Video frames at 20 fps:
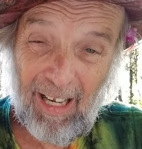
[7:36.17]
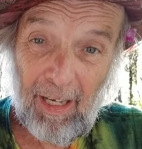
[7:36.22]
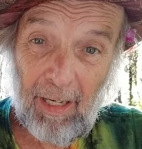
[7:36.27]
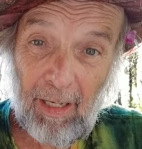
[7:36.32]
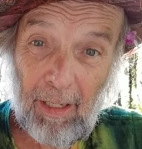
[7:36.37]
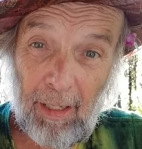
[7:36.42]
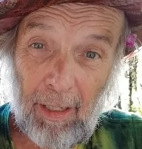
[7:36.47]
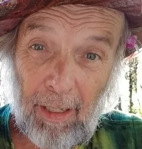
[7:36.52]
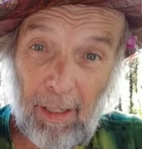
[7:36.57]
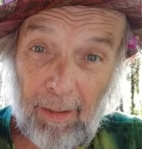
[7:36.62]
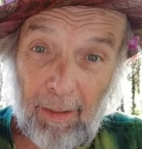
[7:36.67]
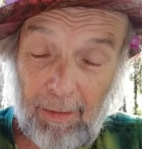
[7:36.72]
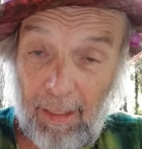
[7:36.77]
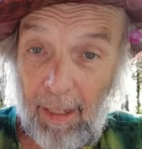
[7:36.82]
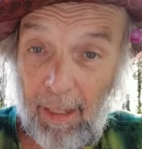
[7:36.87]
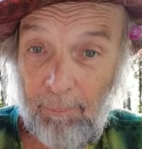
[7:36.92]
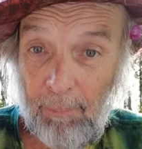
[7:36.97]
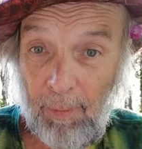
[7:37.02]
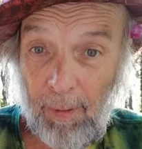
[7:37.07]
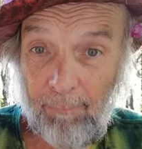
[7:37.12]
Uh,
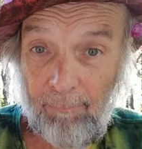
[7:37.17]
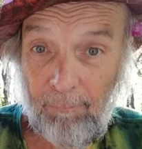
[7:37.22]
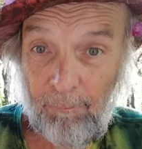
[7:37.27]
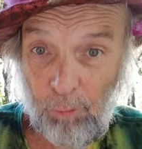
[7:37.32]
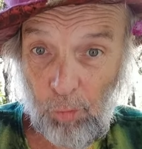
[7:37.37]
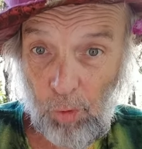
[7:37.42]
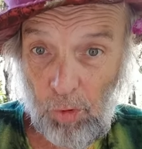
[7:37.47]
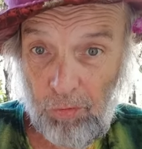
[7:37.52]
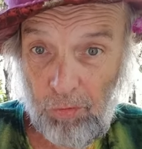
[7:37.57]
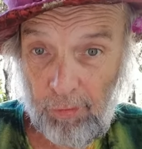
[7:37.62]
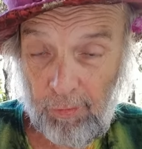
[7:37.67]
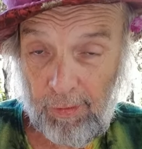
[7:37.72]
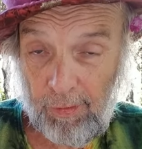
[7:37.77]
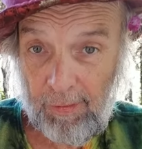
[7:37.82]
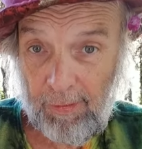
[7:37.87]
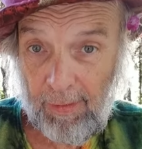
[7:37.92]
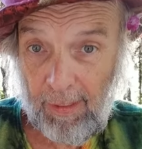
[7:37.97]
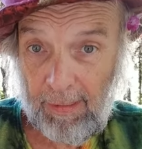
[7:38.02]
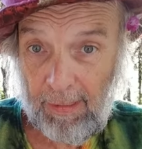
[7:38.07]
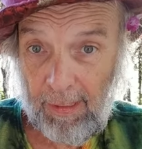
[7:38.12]
yeah, but
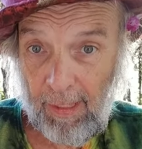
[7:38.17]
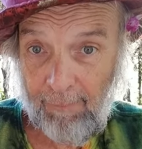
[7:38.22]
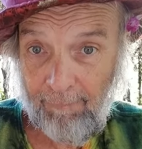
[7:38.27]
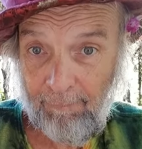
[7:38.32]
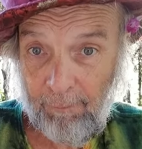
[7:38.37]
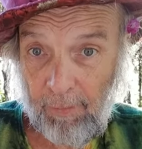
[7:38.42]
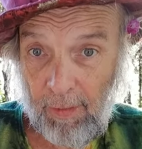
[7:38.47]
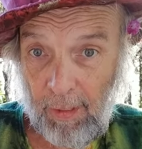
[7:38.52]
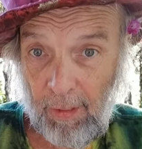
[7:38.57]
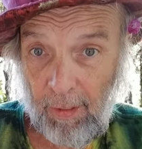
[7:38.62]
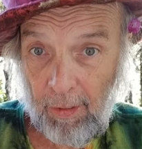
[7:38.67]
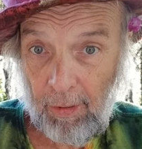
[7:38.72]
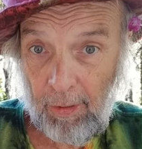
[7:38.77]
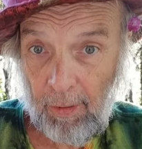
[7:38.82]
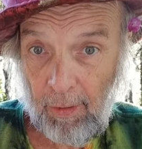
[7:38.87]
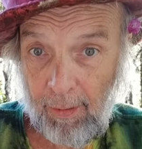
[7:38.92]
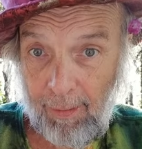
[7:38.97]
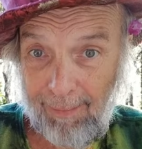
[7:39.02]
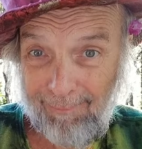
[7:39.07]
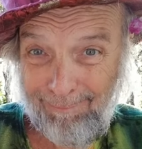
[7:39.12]
fortunately, they left
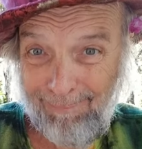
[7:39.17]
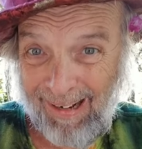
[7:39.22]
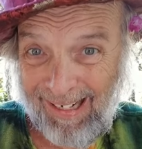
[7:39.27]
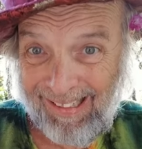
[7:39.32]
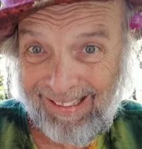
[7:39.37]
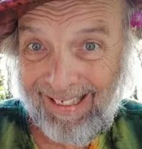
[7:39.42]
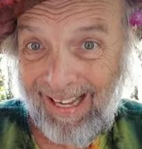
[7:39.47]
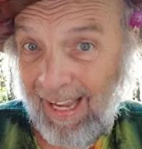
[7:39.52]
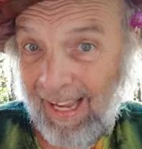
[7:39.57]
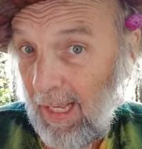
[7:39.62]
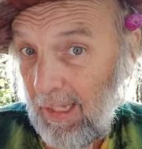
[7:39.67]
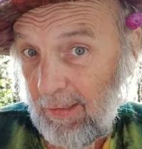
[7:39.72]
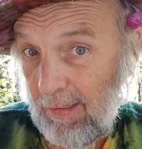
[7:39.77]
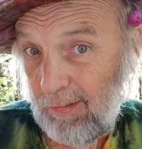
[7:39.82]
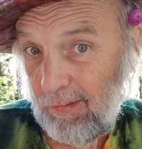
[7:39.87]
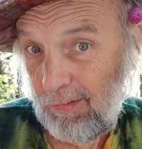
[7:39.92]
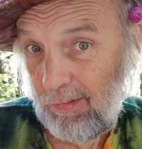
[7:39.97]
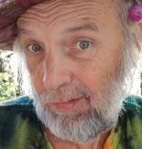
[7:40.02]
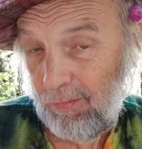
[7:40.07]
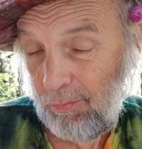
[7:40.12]
their
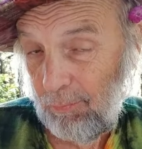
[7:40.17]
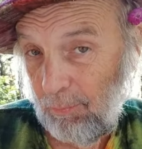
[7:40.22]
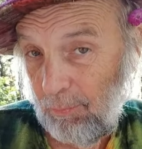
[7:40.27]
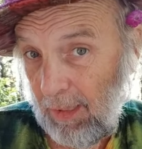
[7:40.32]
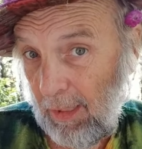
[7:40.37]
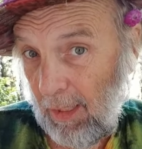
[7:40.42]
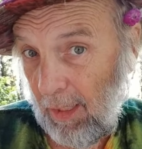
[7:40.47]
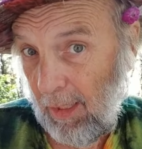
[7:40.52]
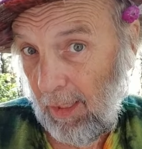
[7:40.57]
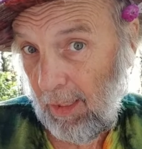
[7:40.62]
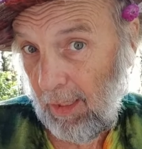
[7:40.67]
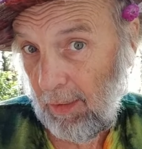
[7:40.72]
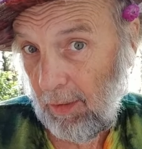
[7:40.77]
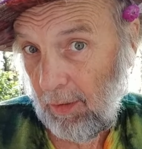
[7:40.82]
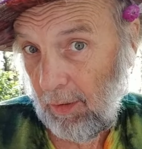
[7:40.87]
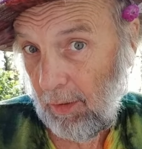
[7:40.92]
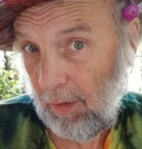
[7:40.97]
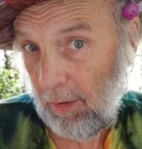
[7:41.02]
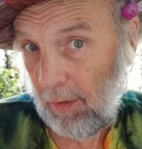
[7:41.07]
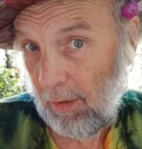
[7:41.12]
baguettes
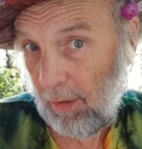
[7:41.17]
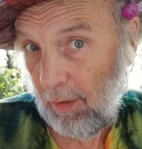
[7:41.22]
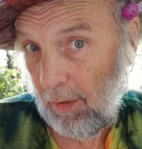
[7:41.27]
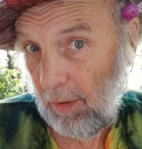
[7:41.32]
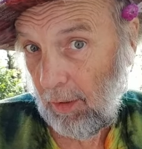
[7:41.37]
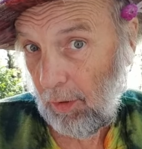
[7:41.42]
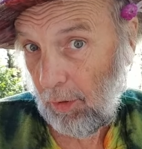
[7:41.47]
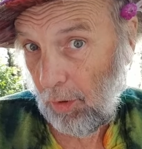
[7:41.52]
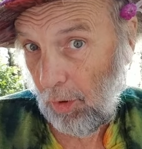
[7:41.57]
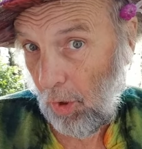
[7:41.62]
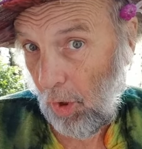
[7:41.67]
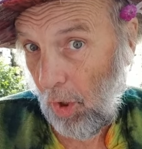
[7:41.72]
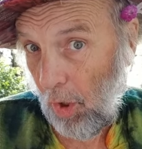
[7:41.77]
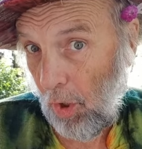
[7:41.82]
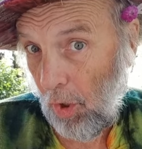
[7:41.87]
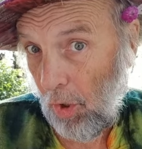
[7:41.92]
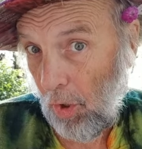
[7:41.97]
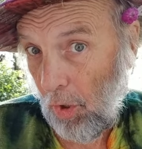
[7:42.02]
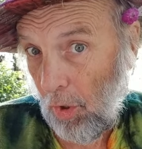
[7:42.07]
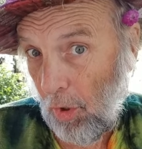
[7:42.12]
behind.
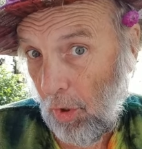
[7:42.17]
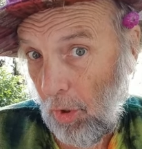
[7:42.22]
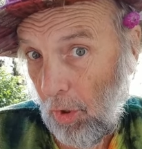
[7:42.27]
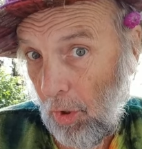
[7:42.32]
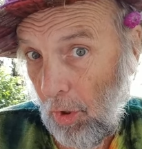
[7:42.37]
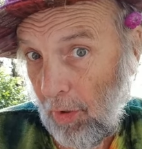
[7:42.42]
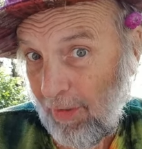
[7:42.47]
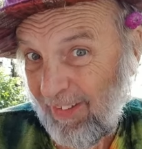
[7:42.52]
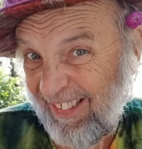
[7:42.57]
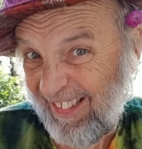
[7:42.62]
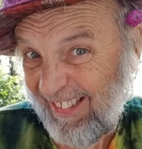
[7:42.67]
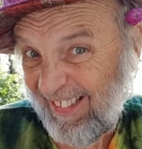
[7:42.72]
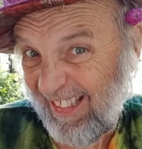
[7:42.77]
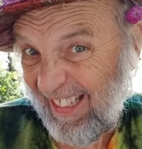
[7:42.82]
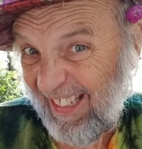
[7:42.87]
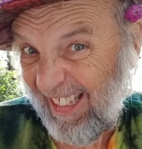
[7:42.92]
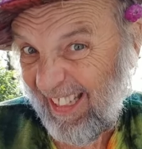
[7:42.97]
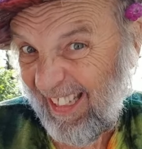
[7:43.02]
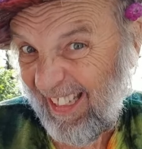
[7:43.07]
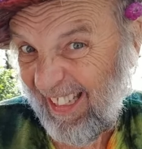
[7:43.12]
Long,
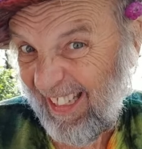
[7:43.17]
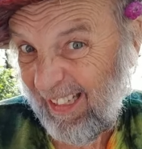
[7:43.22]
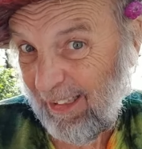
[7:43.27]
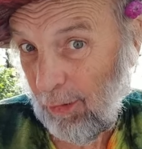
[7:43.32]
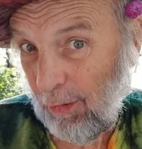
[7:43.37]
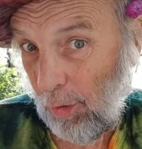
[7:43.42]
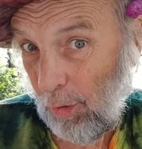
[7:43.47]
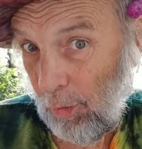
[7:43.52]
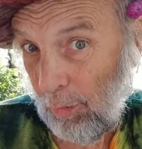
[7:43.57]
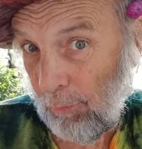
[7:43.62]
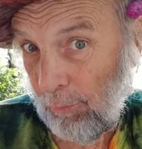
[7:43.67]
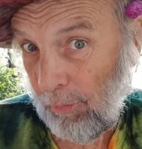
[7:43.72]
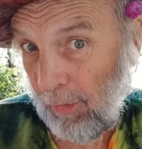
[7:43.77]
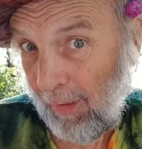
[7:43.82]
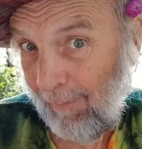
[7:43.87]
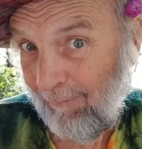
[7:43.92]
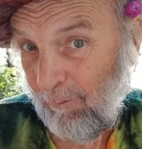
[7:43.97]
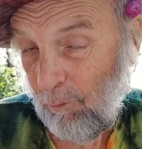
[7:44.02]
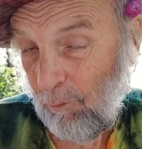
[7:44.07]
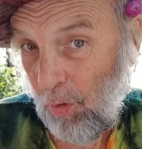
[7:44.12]
skinny loaves
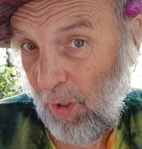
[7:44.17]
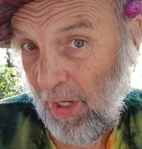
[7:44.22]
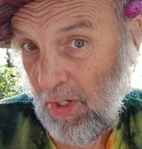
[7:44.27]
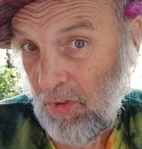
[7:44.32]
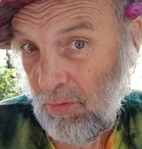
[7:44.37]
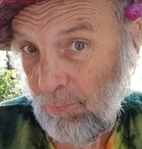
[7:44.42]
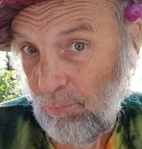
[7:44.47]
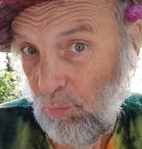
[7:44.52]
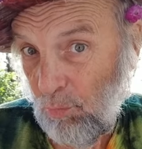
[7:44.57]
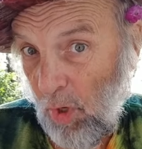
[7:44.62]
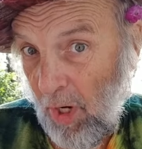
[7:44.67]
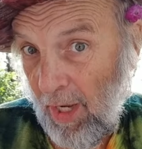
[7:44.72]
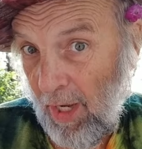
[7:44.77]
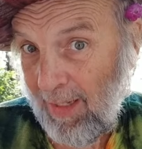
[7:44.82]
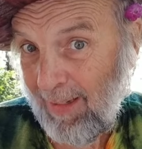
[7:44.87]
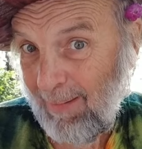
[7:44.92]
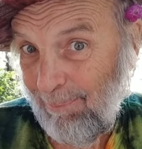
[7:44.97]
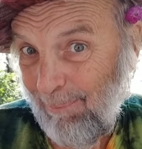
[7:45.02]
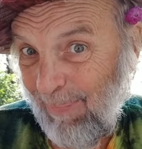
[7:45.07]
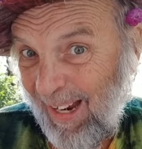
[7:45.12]
of French
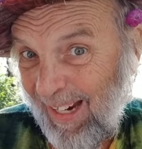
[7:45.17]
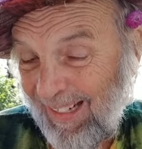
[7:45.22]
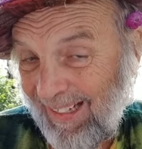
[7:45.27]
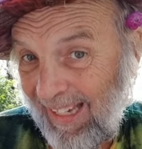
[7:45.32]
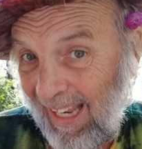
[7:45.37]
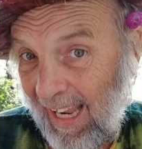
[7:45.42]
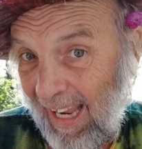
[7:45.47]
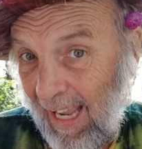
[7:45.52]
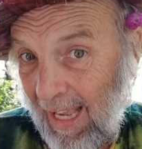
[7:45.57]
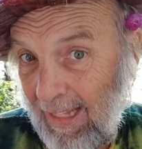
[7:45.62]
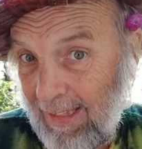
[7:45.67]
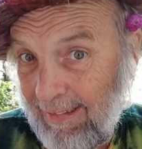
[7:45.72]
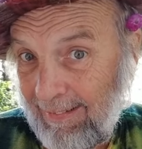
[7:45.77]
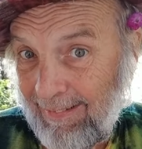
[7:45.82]
bread, baguettes